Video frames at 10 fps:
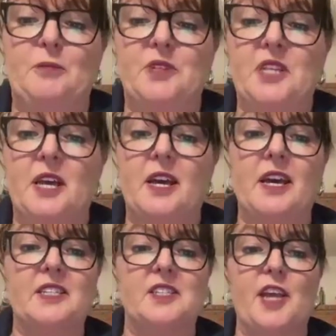get them to
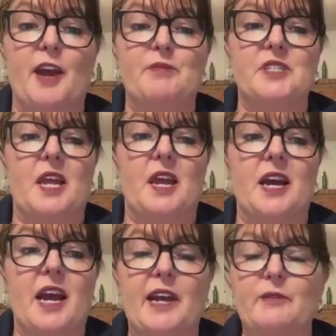accept
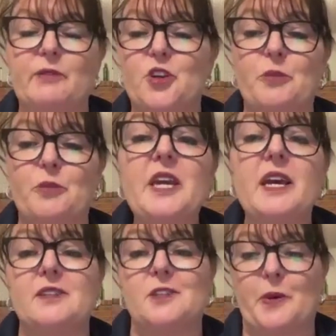high risk OB
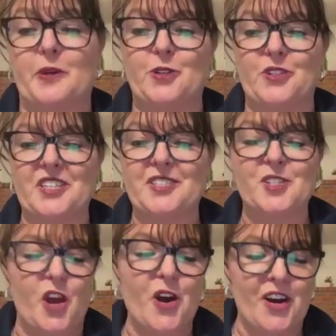as a specialty.
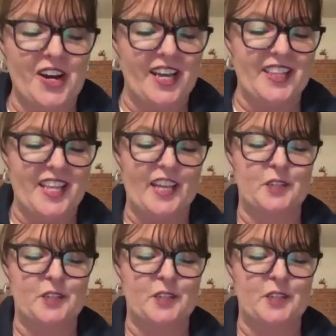So, and